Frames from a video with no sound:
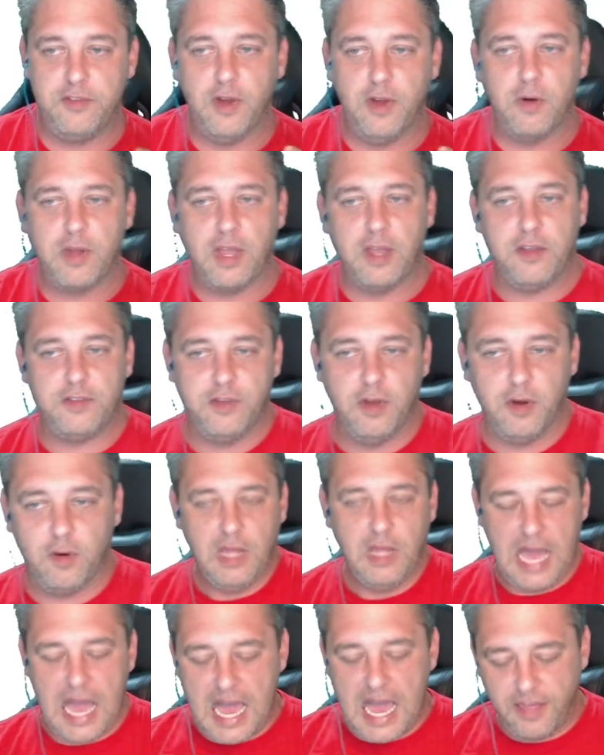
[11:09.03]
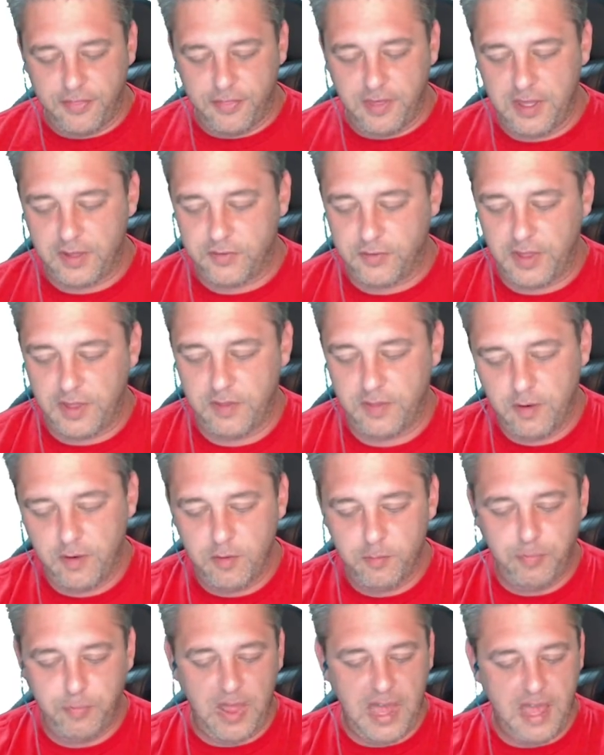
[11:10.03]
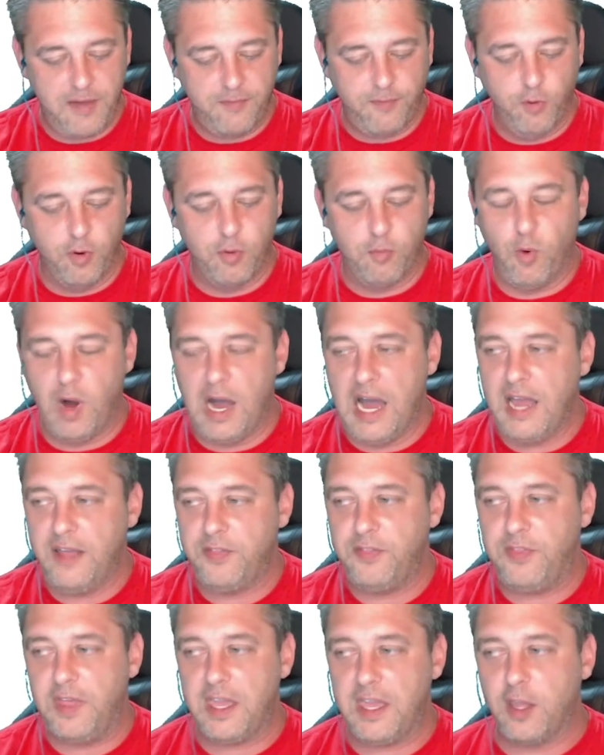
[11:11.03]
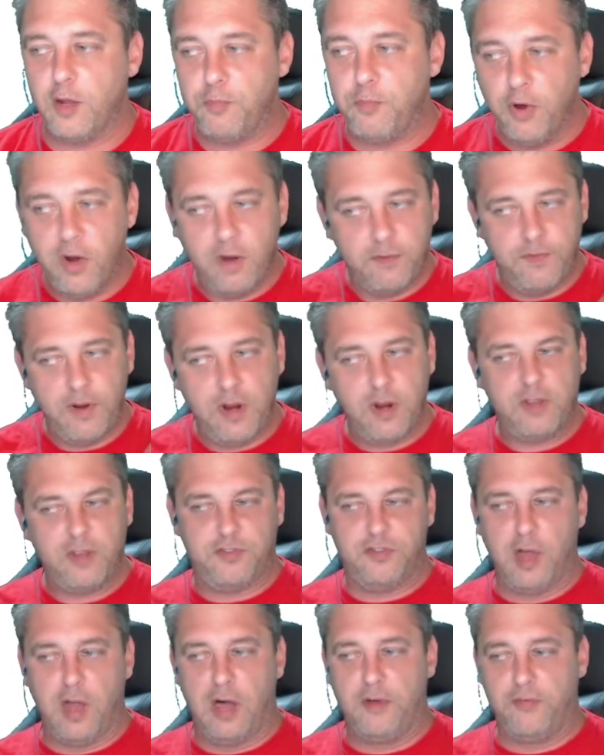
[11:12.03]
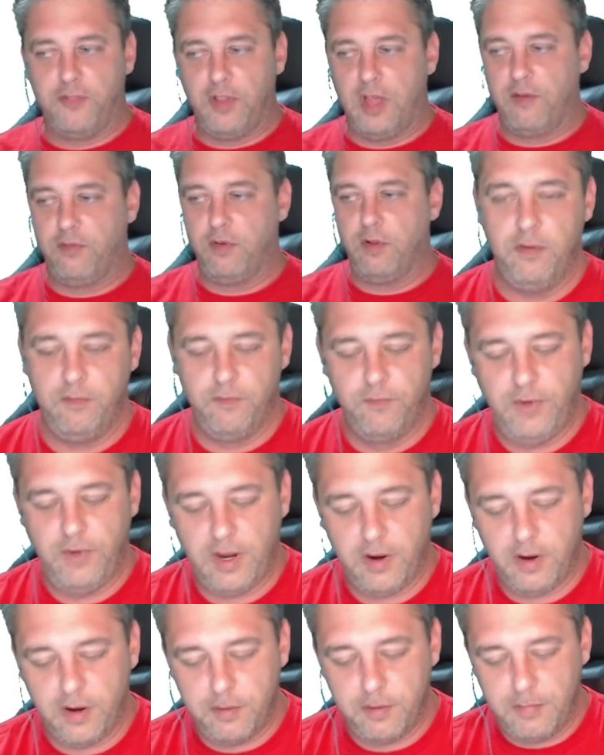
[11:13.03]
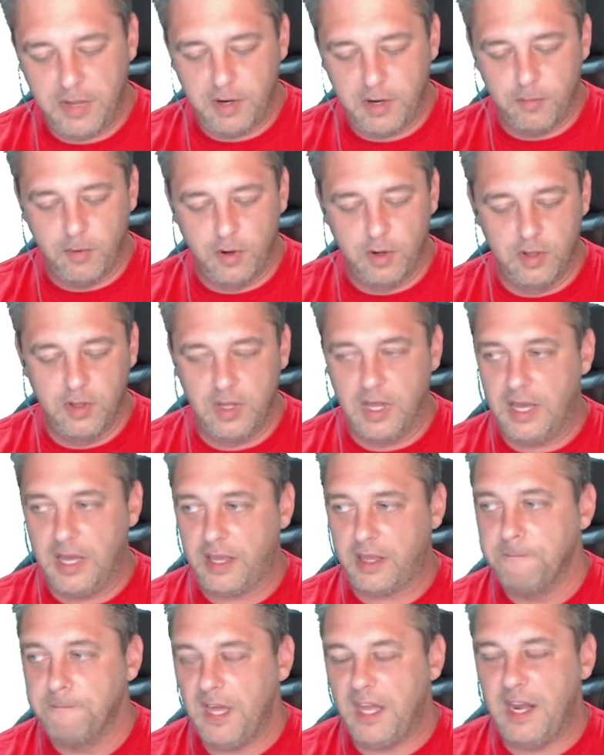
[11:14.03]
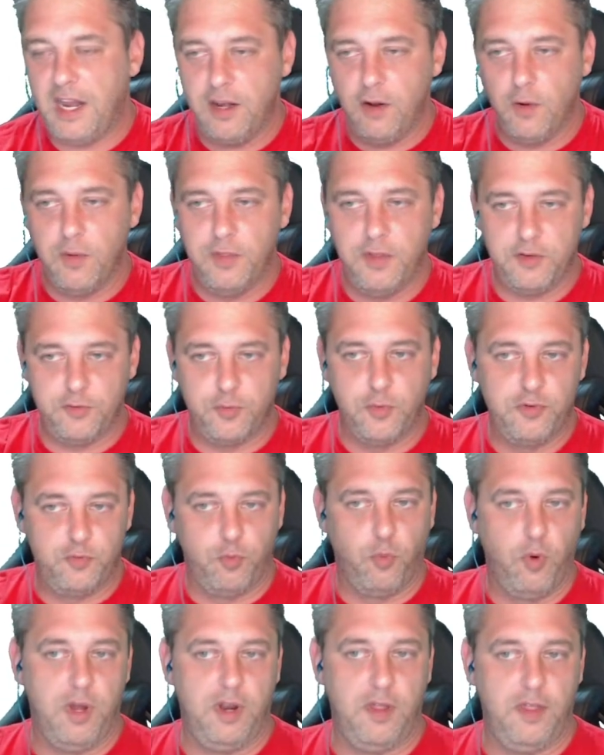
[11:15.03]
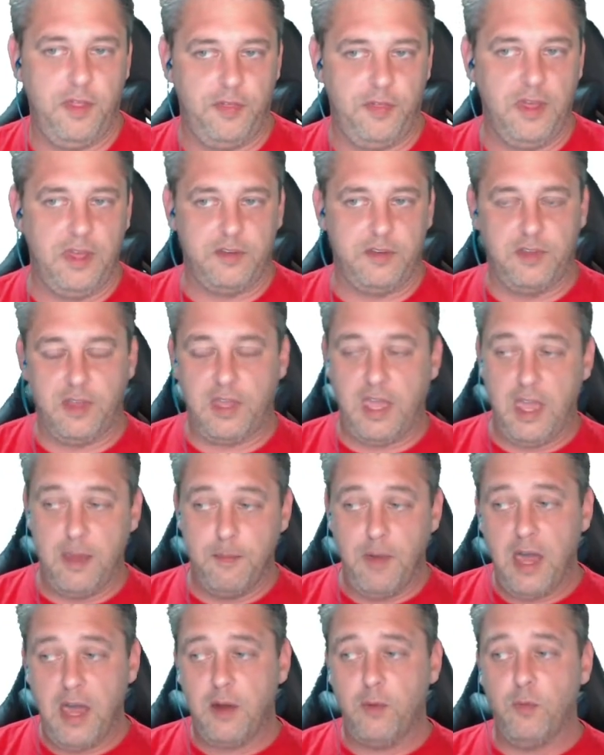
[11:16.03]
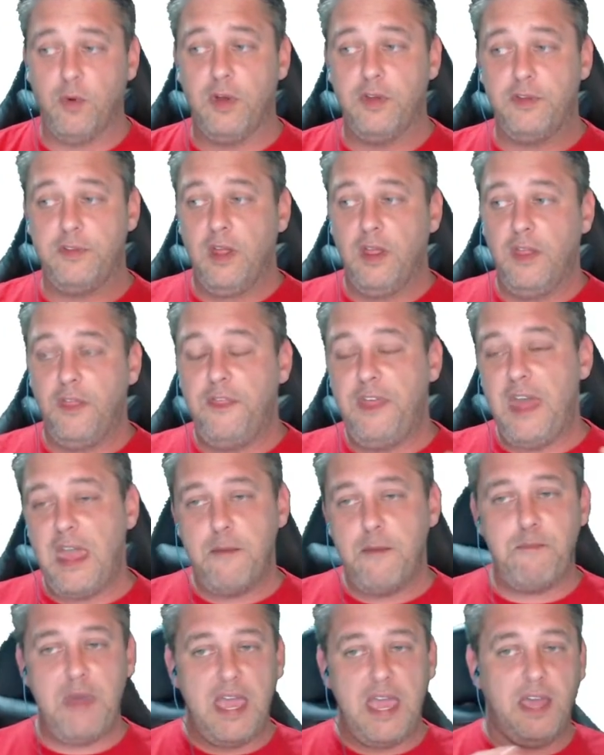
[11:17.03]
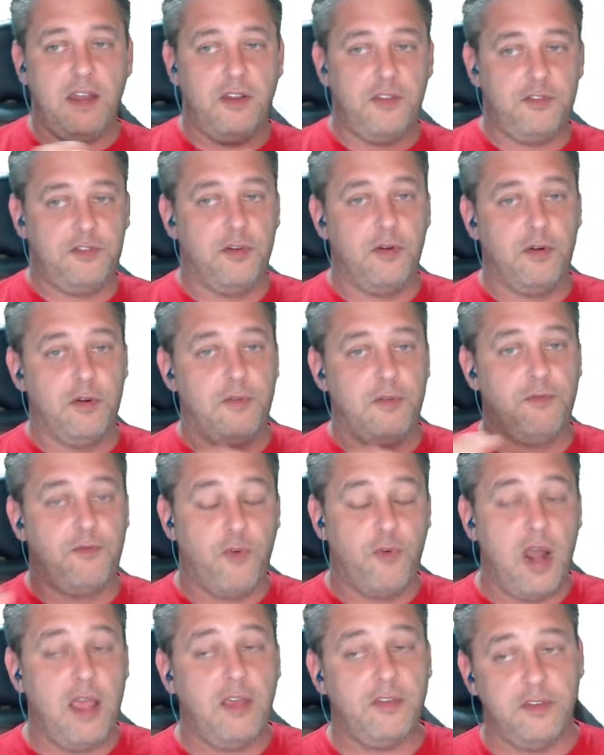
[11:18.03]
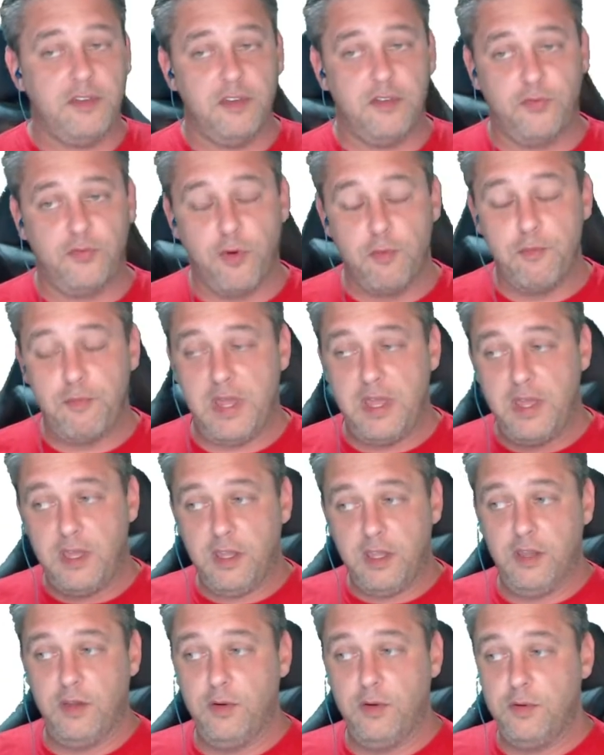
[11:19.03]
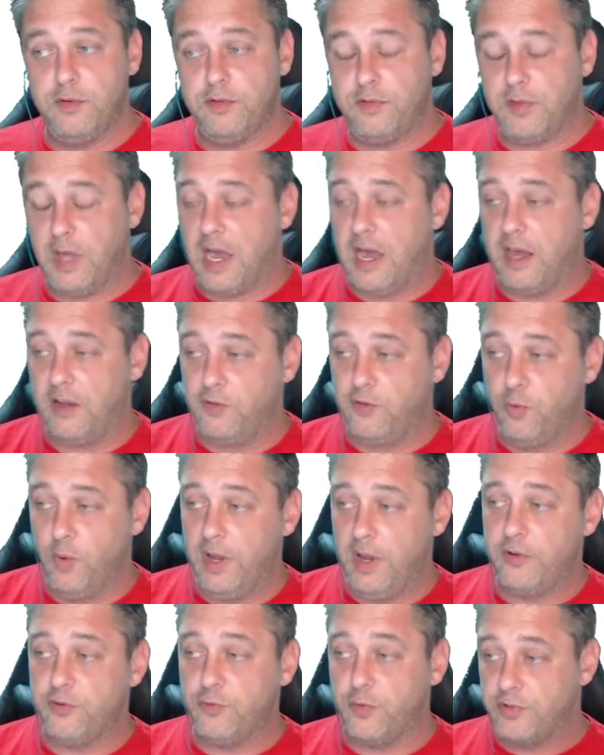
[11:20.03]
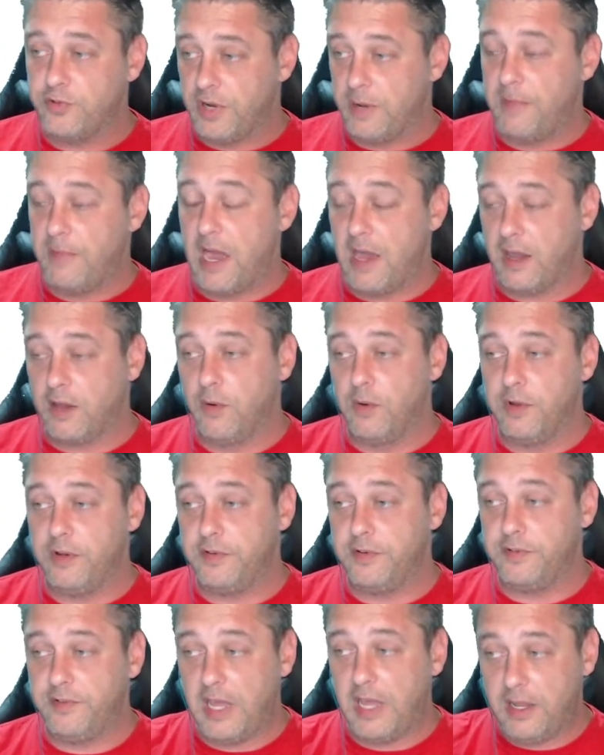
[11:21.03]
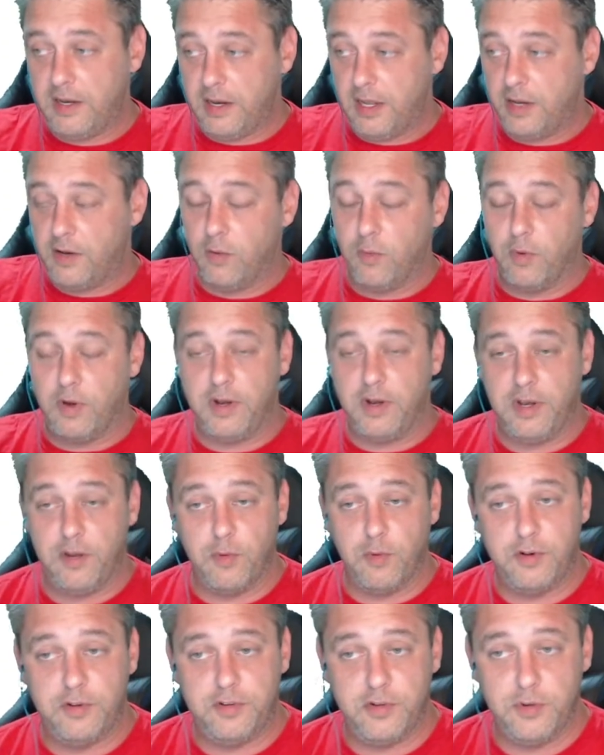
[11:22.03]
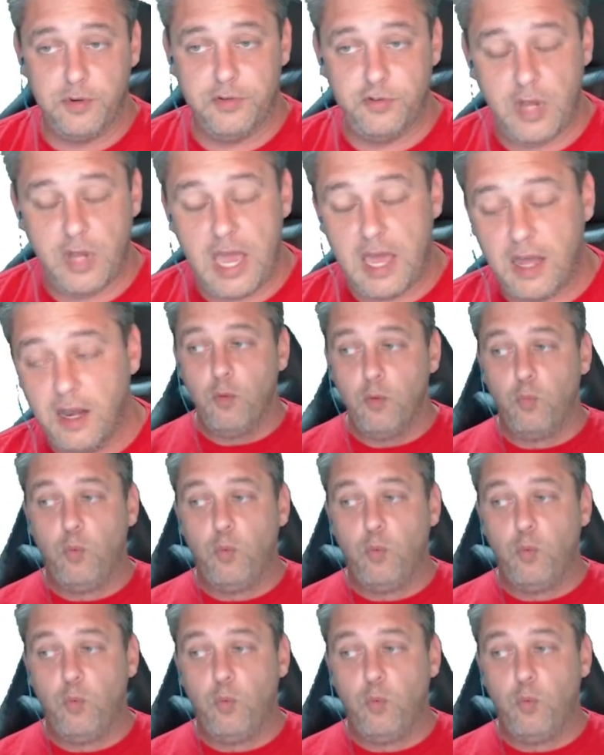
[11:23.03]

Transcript: Okay, so I think that platform-wide, they could put a very soft level, very minimal, like, and I know this was one of the things that came on, was they banned certain phrases from being used on Twitch, which I'm not going to state, and I don't want anyone to in chat,